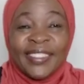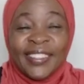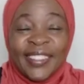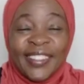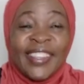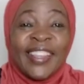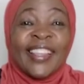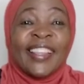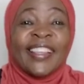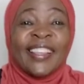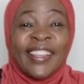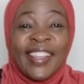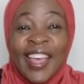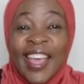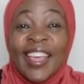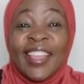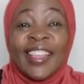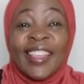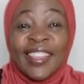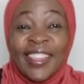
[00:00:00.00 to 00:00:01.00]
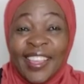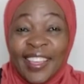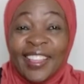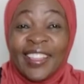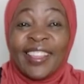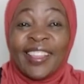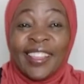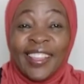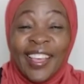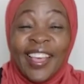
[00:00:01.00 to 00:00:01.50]
See,
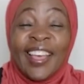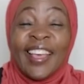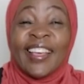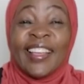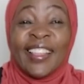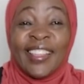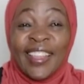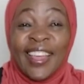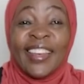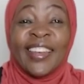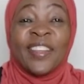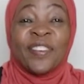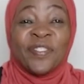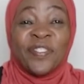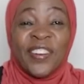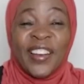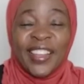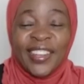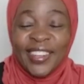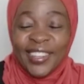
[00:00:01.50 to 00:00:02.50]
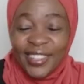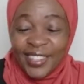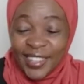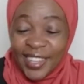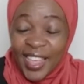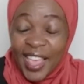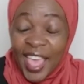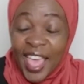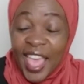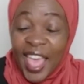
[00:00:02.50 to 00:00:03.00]
they are different.
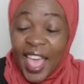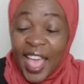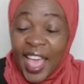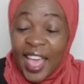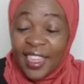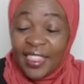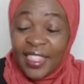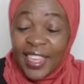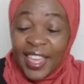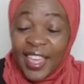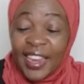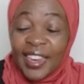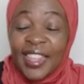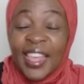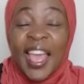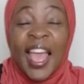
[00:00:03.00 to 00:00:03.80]
And then the